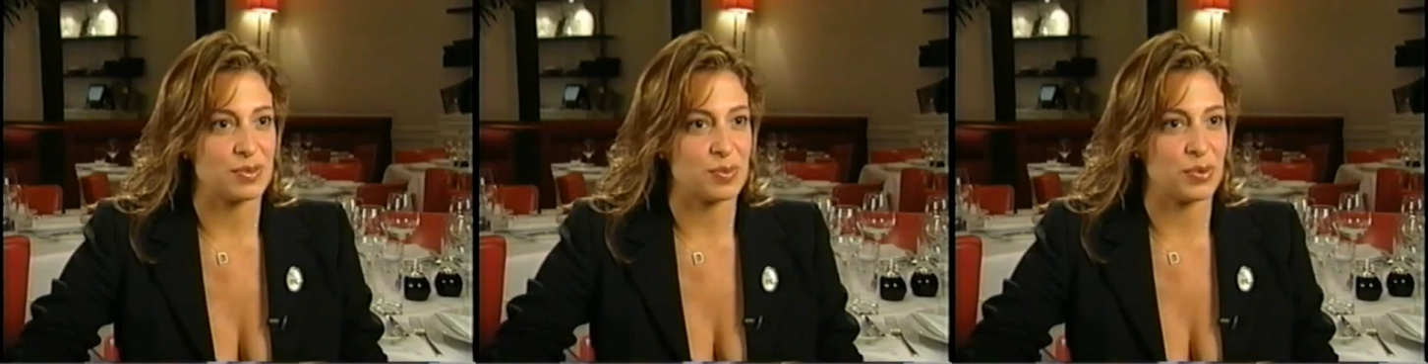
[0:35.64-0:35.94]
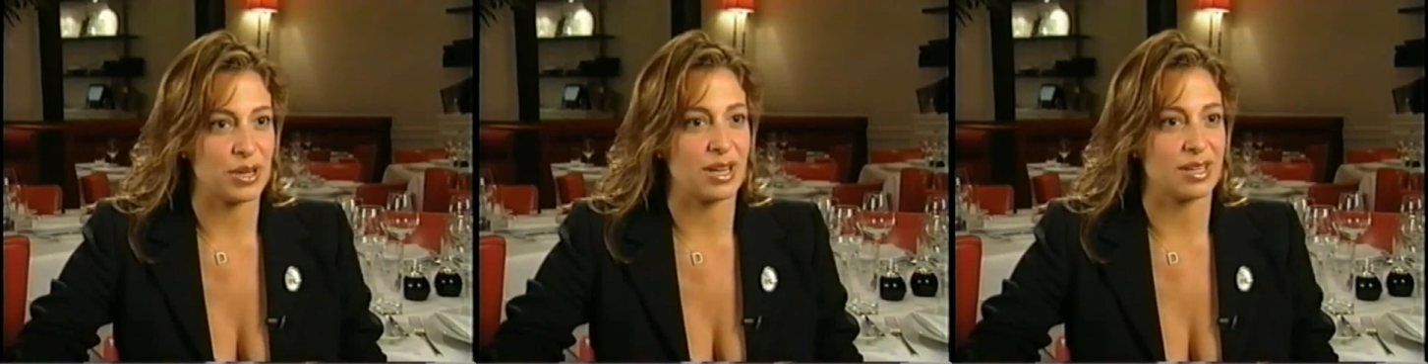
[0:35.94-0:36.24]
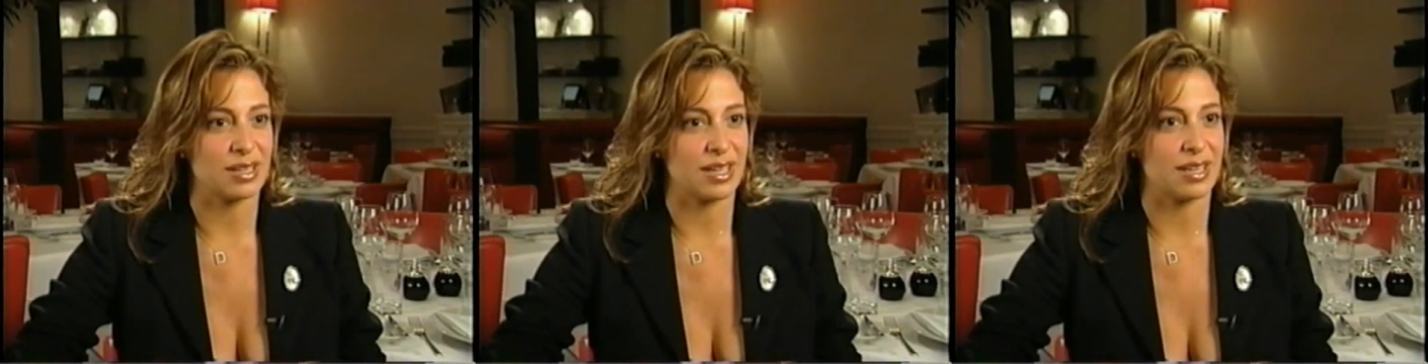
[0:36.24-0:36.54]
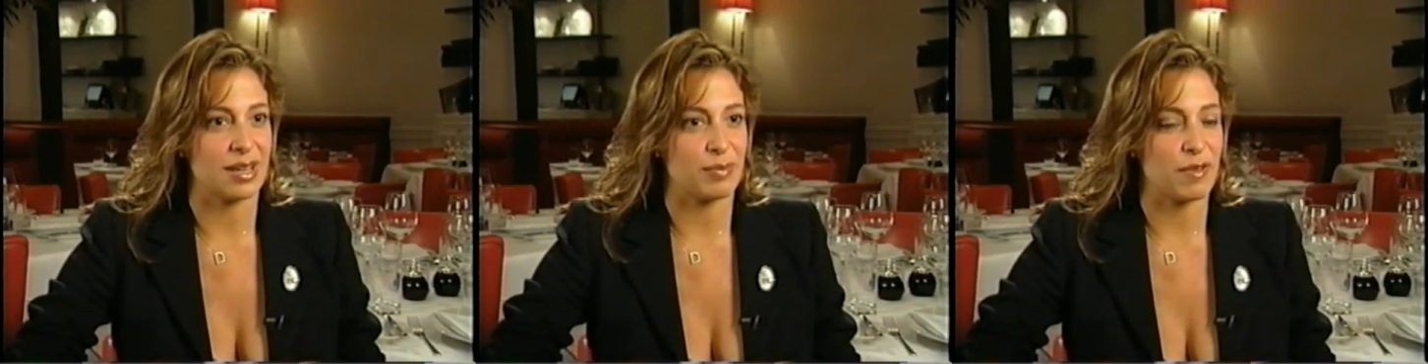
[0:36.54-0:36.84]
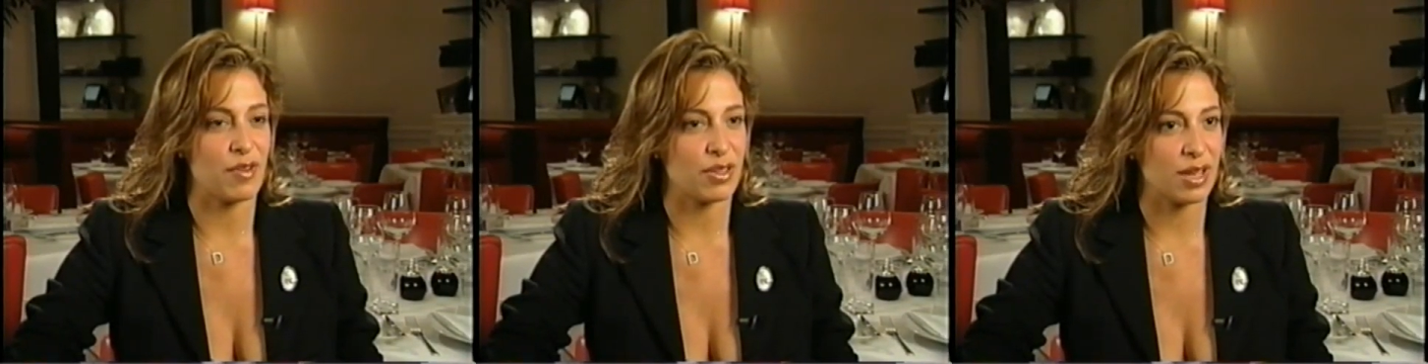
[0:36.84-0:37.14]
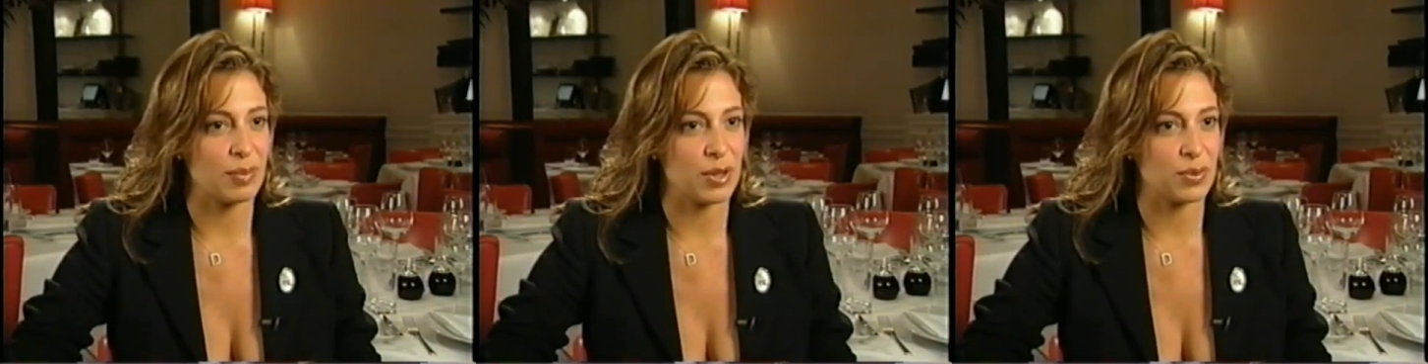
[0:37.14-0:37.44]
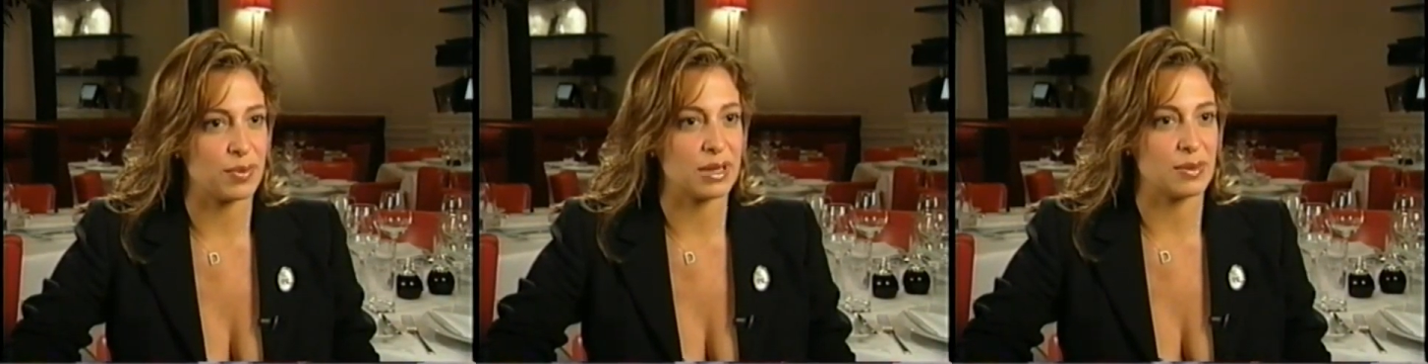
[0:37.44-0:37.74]
were born in Italy, and, and, my father came here
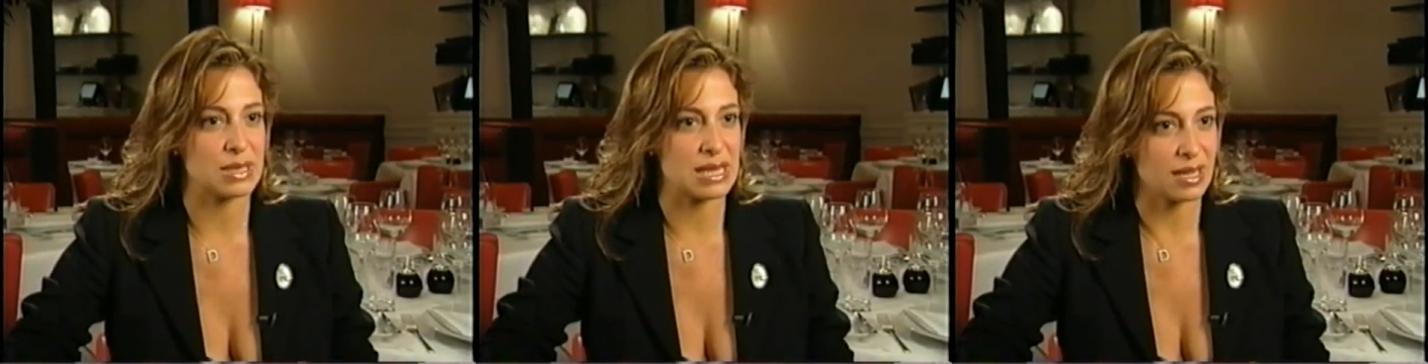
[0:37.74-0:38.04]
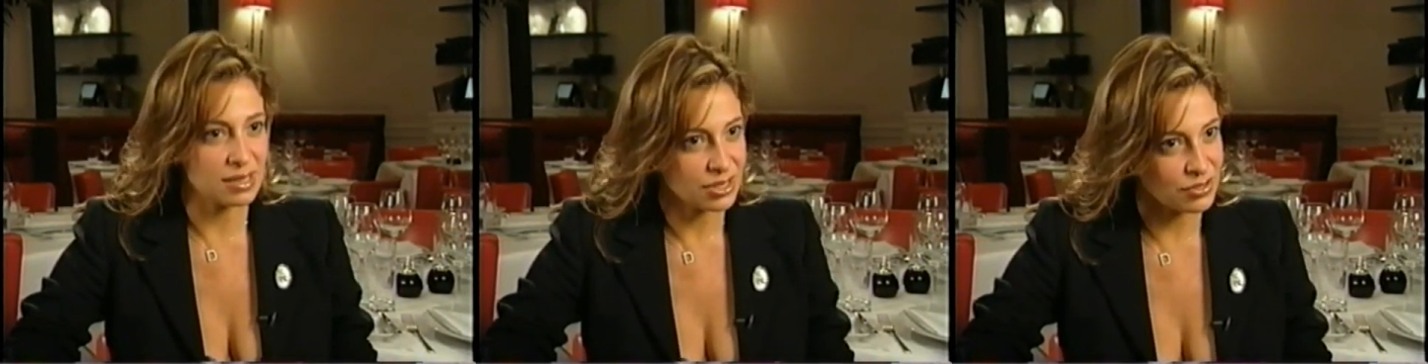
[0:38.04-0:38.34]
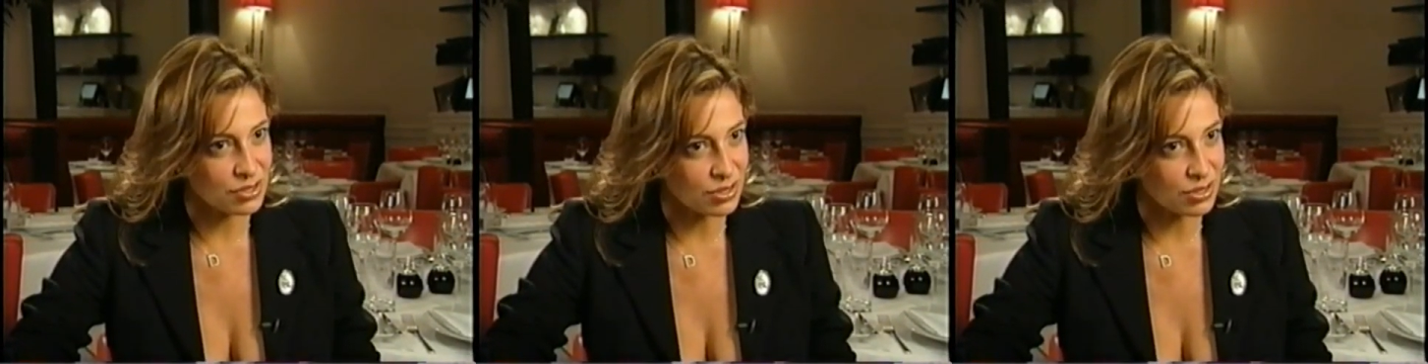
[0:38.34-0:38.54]
when he was 19 years